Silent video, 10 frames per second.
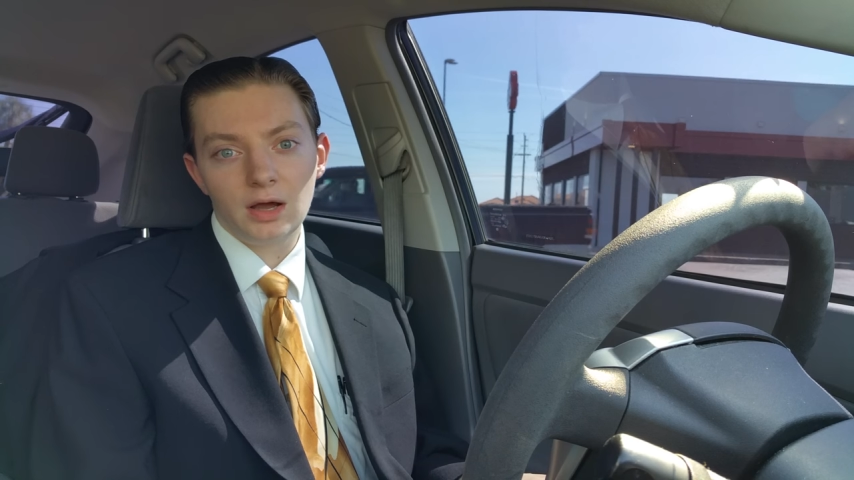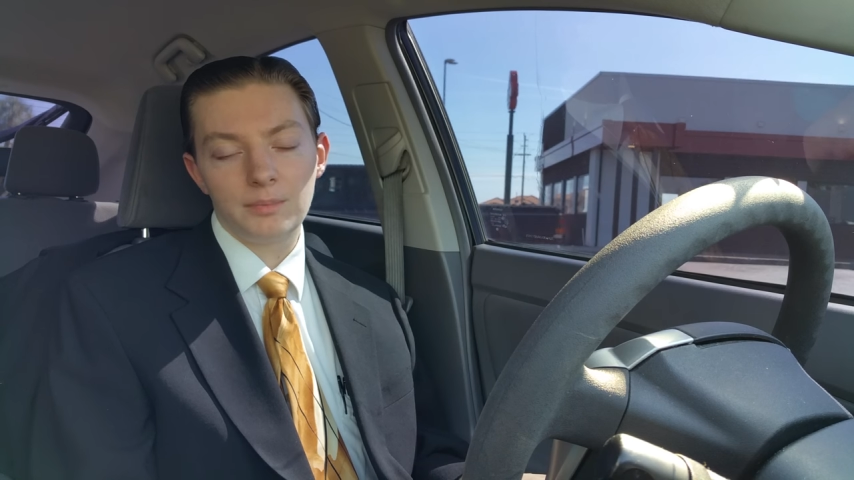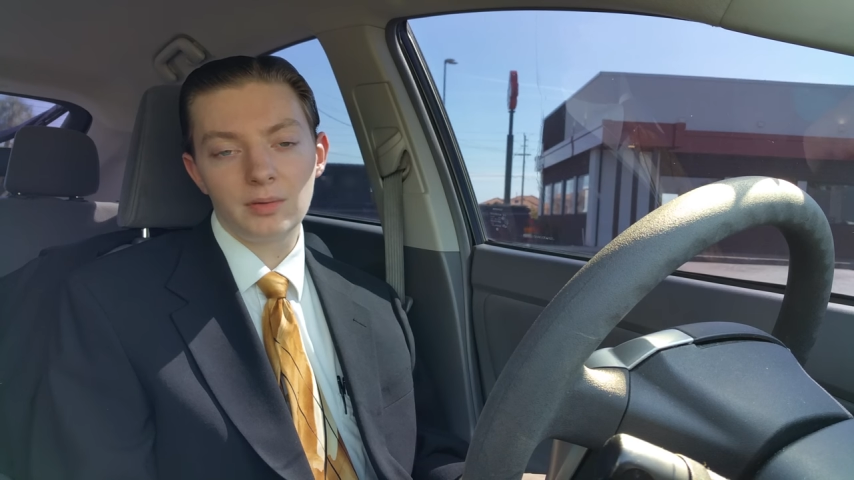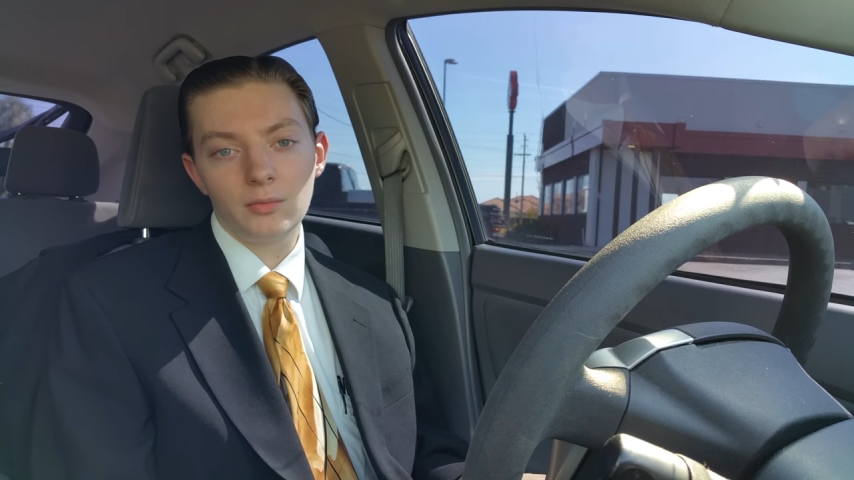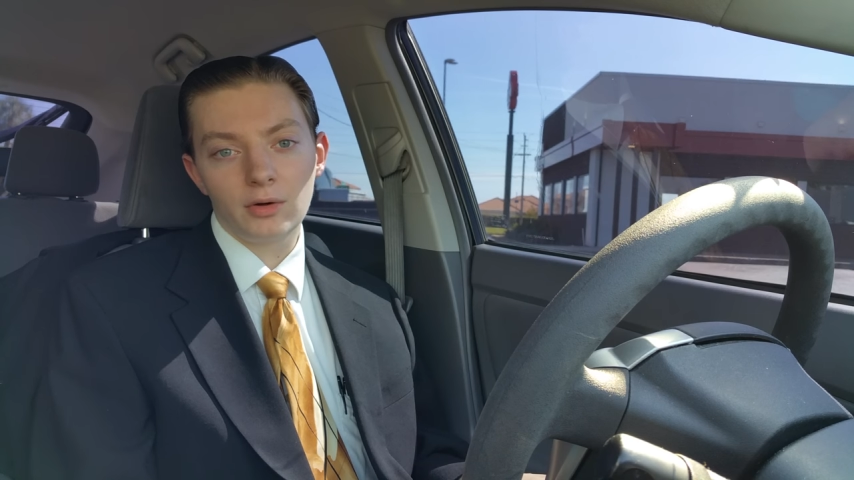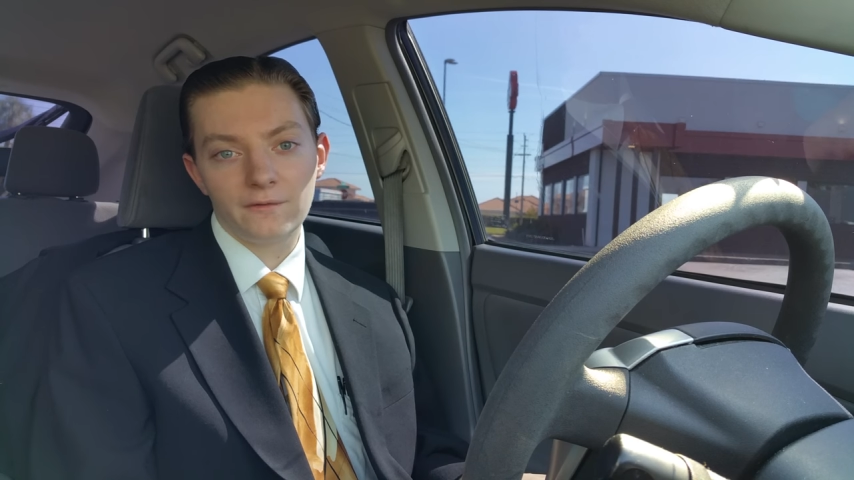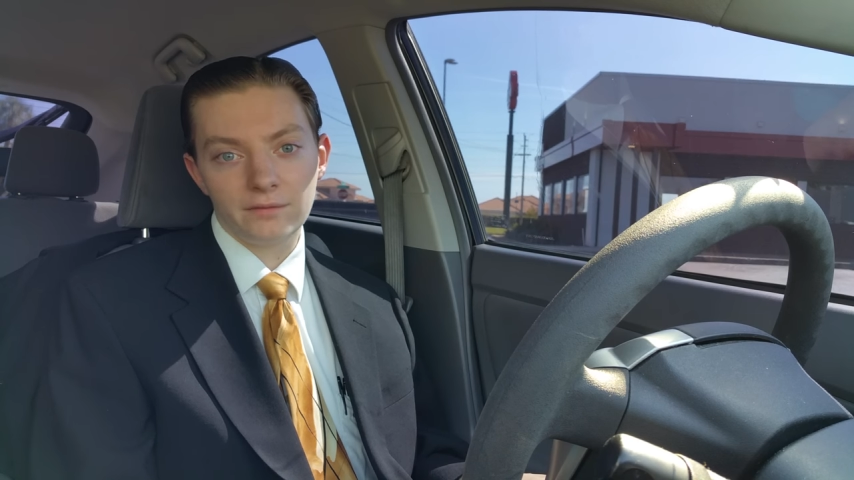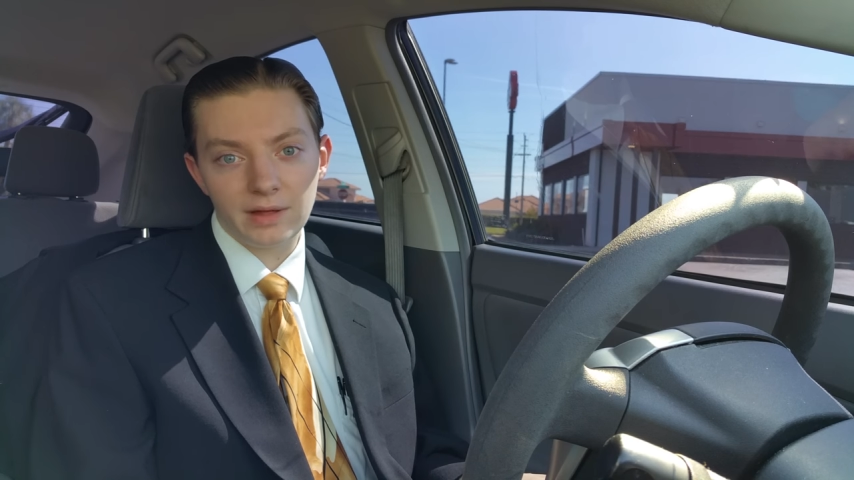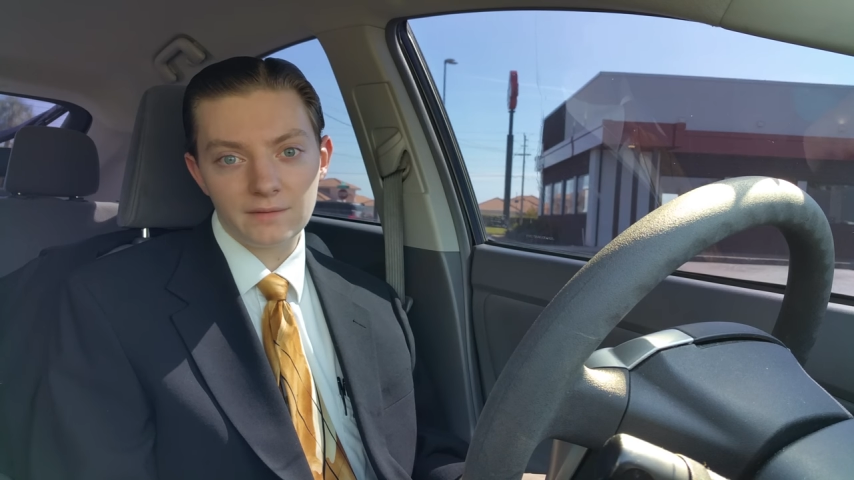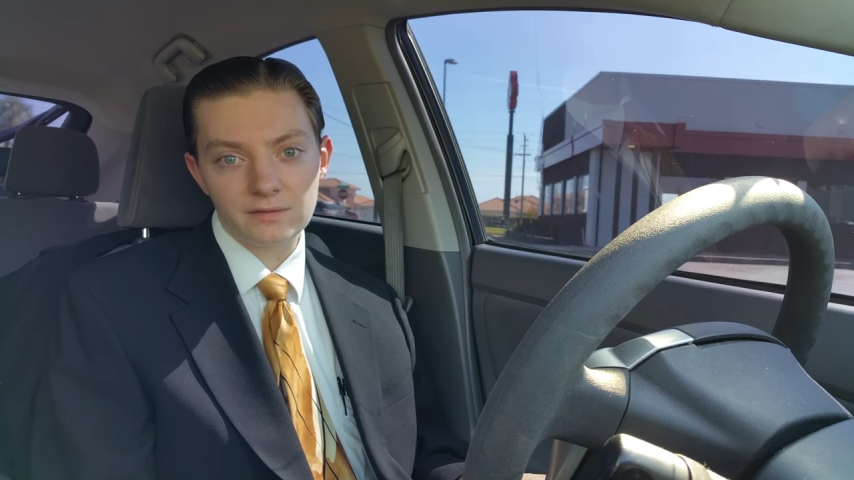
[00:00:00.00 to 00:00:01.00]
a bit more
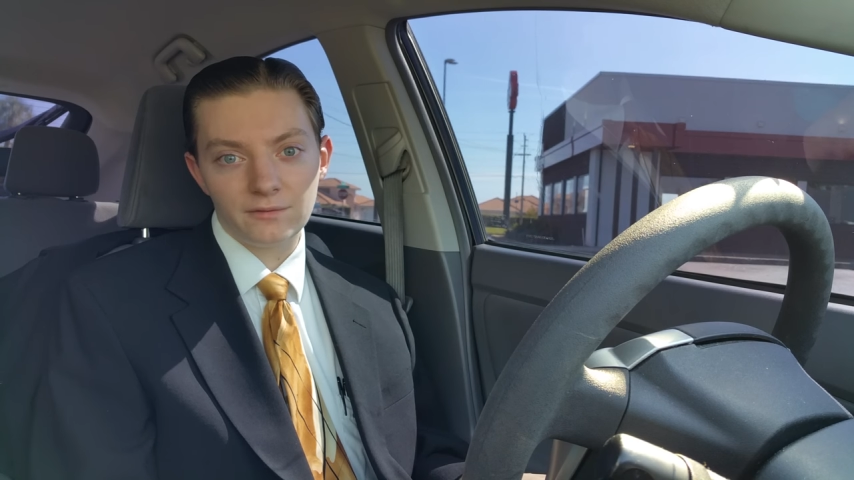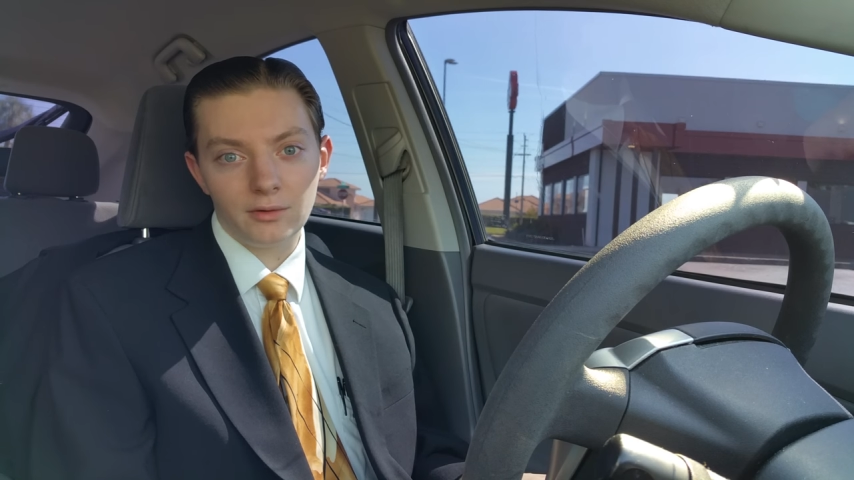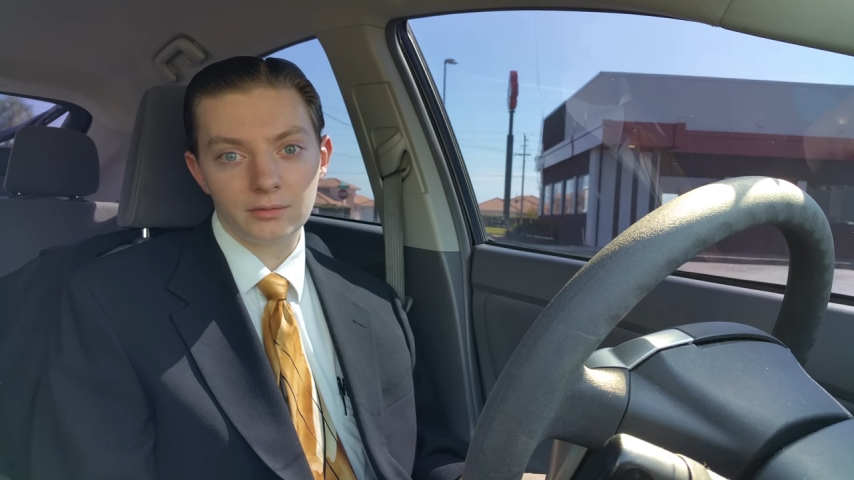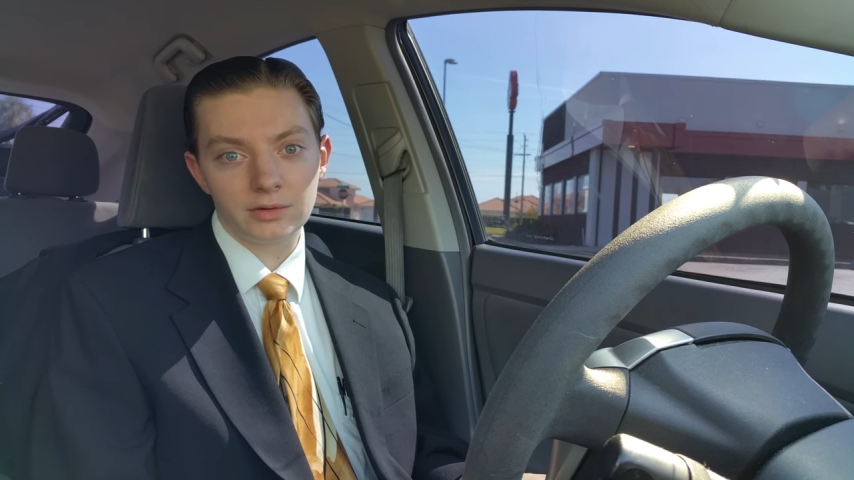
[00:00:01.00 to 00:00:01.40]
flavorful,